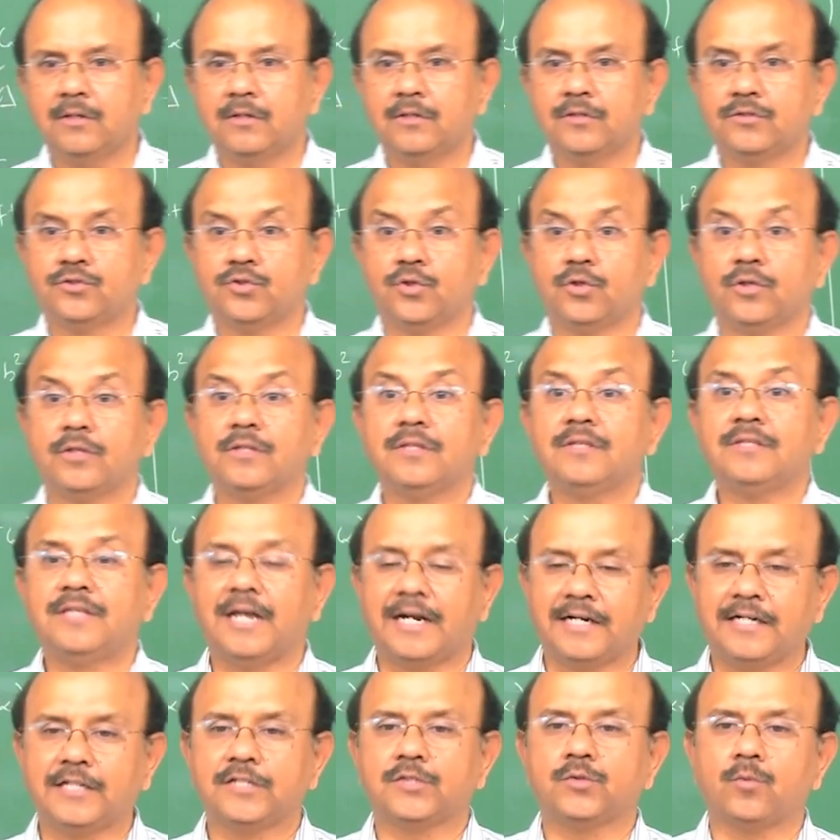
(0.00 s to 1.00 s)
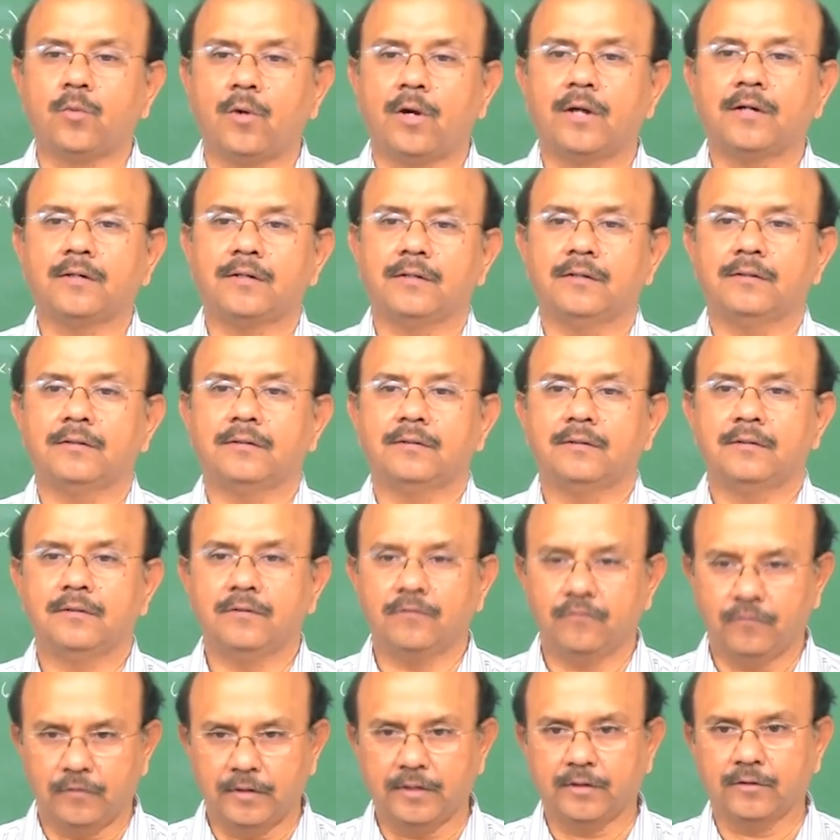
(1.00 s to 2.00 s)
So that is what
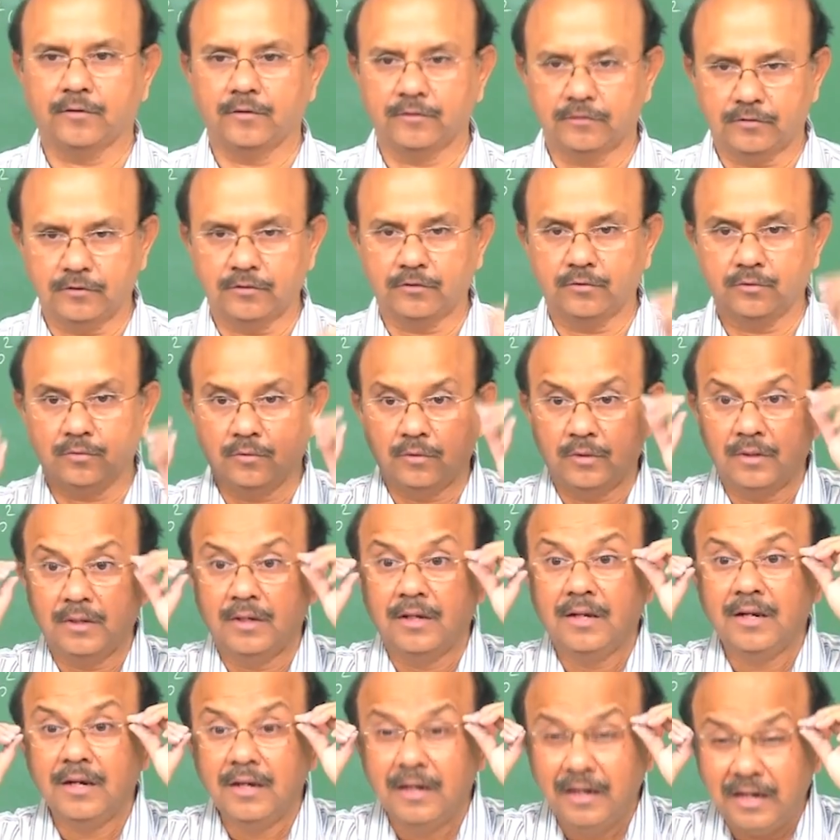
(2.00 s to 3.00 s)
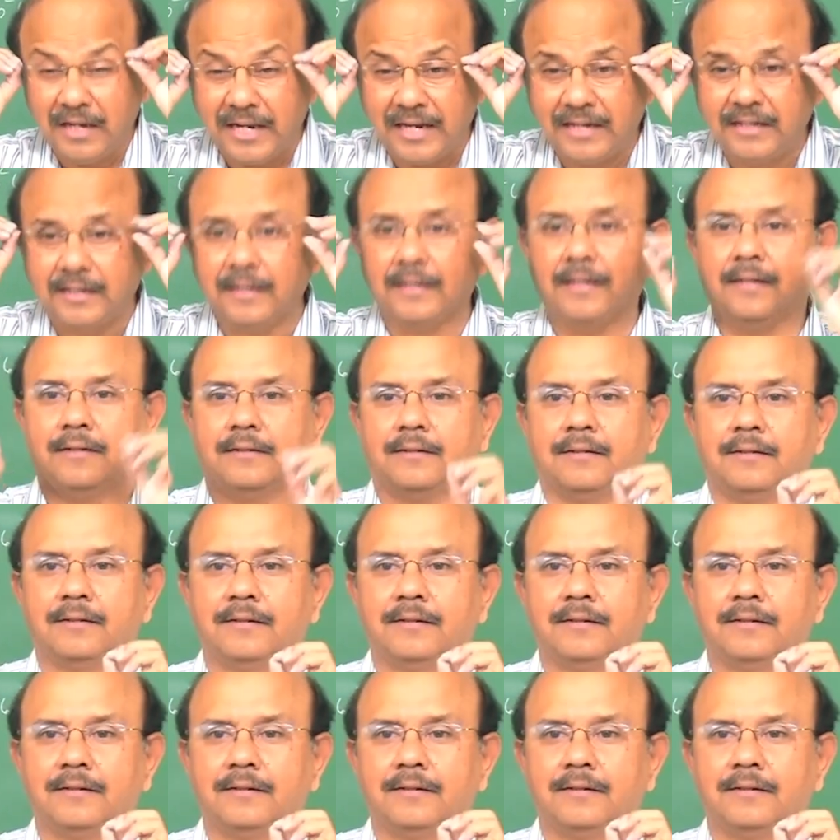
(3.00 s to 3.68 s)
we are going to do. Later,